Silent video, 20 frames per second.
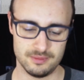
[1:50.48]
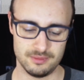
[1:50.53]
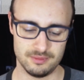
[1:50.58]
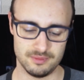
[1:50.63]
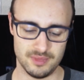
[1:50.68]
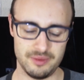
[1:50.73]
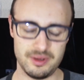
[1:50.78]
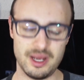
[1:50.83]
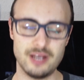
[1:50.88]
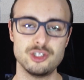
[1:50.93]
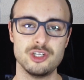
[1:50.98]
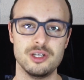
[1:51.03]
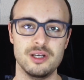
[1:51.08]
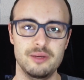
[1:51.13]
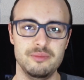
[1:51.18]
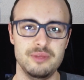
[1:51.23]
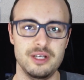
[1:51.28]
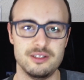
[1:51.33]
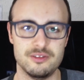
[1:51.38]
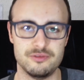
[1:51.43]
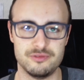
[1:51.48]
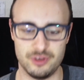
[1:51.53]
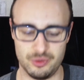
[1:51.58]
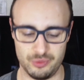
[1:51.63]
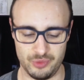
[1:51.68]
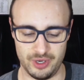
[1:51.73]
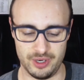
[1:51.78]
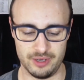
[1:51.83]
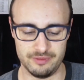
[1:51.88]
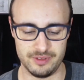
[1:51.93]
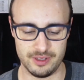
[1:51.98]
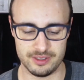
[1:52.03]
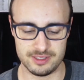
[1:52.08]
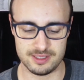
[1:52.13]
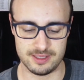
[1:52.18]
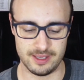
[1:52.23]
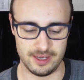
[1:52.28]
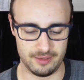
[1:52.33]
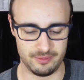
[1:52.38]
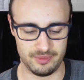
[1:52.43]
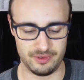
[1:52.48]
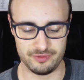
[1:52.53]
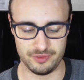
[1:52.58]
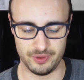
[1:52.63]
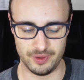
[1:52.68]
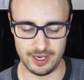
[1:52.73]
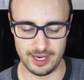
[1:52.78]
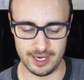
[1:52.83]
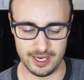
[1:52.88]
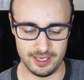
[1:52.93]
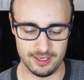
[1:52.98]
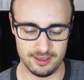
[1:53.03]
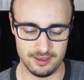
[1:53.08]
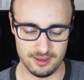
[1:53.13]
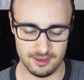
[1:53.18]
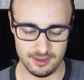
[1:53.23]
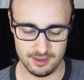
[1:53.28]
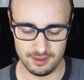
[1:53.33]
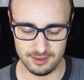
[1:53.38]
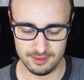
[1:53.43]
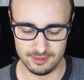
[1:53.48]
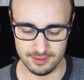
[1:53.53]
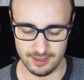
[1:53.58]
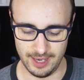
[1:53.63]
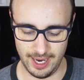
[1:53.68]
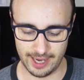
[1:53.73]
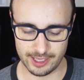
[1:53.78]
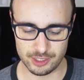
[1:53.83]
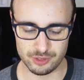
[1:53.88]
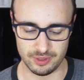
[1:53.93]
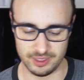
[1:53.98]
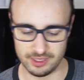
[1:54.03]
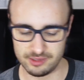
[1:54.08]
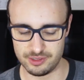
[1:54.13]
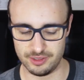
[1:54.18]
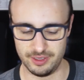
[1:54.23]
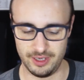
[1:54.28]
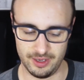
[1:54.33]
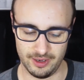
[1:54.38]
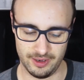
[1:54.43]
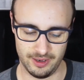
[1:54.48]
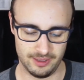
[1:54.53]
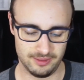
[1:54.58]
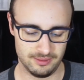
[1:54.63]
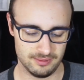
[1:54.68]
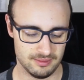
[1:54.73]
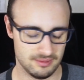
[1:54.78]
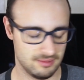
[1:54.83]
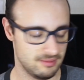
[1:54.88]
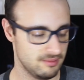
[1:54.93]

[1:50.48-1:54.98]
Maybe I should update the firmware of this thing before I actually turn it on.